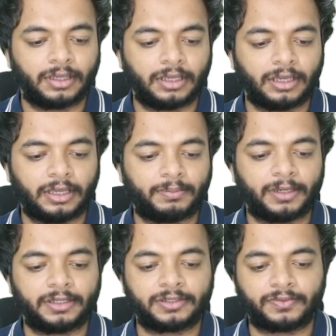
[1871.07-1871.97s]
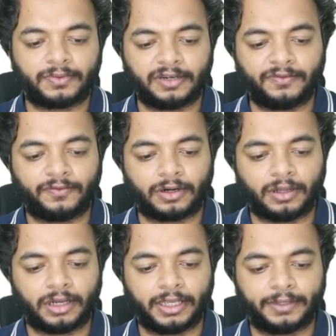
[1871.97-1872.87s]
AI plus 1 for
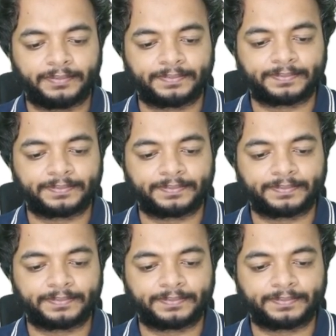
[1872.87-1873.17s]
all I.